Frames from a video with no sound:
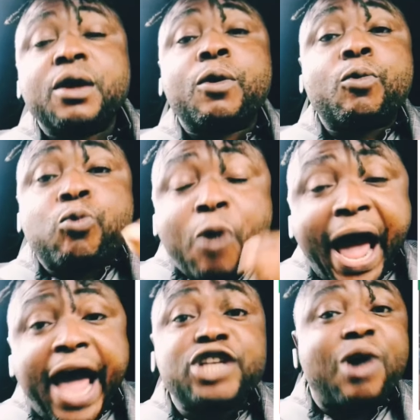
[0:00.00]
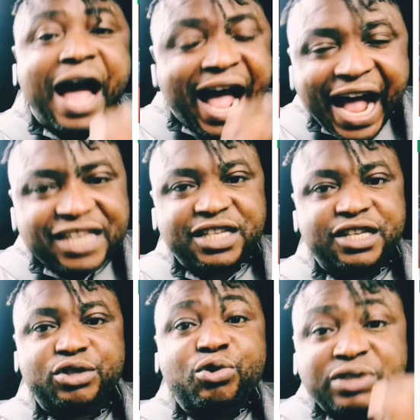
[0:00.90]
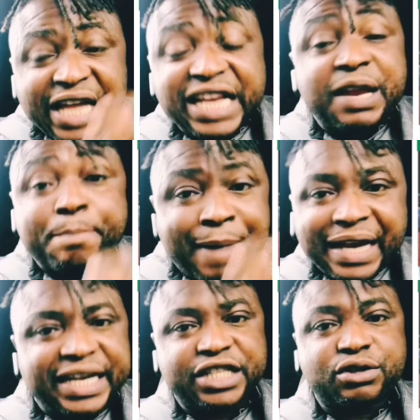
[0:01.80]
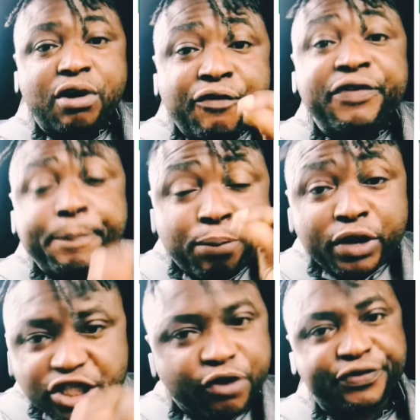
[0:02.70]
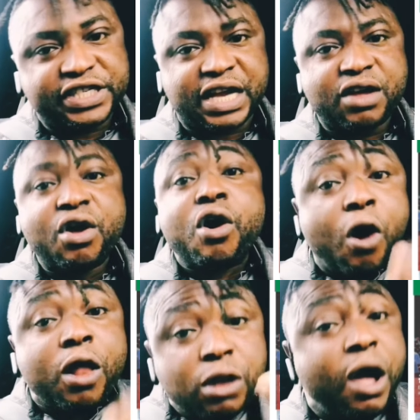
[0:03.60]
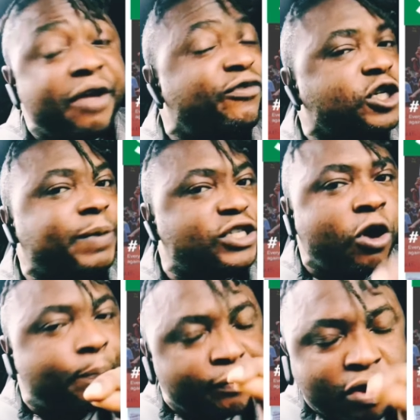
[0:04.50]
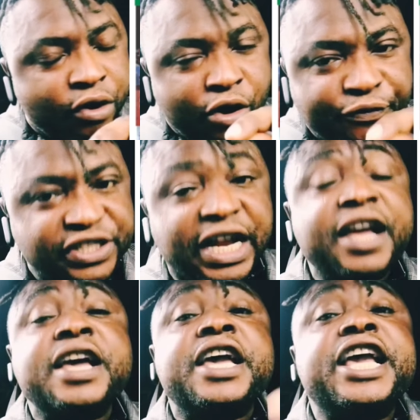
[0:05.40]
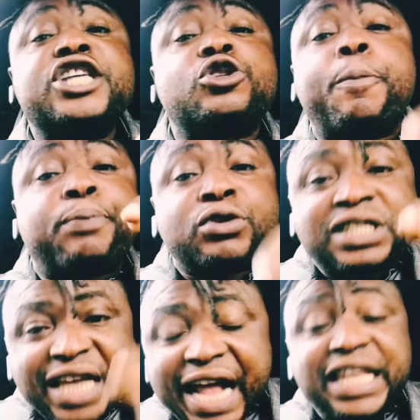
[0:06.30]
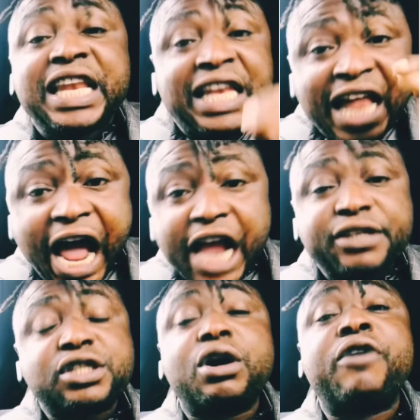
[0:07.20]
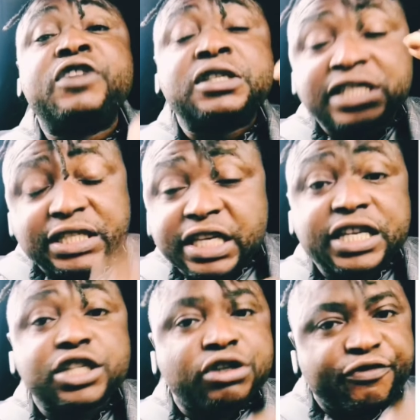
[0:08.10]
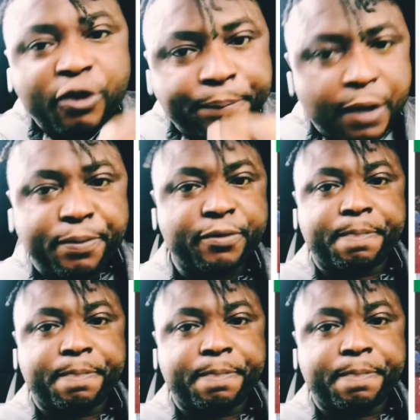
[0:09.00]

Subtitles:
why you are asked to take the mandate of a police officer or law enforcement officer is to protect the lives of the citizens of your people.